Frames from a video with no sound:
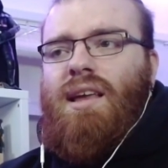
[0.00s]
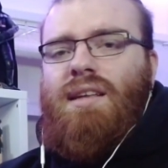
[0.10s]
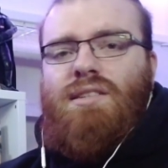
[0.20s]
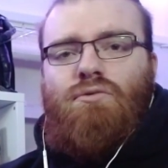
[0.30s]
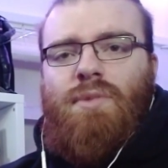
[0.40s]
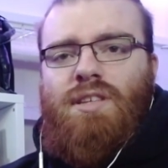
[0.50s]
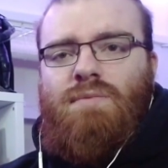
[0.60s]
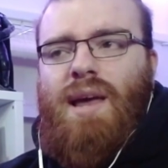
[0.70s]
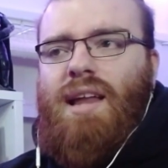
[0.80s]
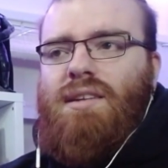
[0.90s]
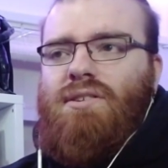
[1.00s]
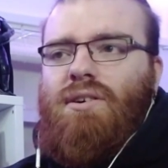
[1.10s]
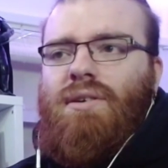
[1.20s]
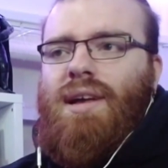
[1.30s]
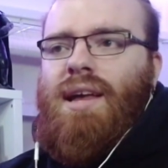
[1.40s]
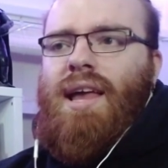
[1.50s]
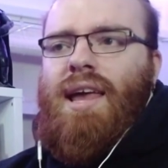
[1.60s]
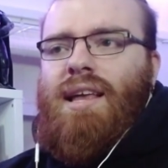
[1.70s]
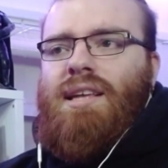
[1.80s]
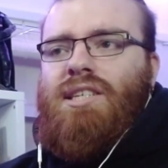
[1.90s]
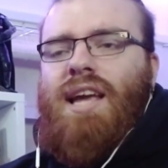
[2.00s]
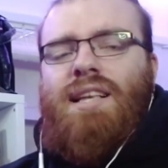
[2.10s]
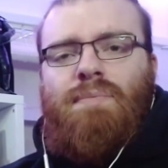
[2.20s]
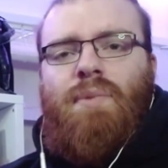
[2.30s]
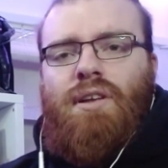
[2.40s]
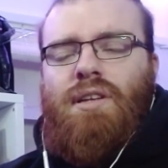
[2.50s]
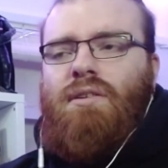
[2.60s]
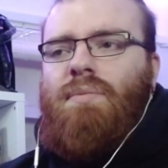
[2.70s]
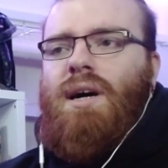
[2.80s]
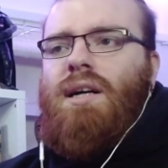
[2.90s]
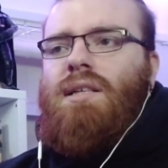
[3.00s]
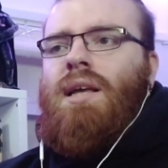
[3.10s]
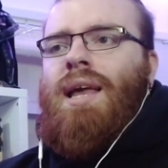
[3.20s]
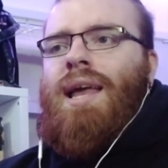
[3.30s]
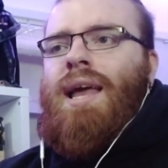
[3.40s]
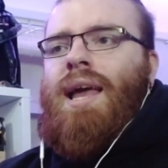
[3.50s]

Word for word: he is a woman's man, so she has a point, you know, but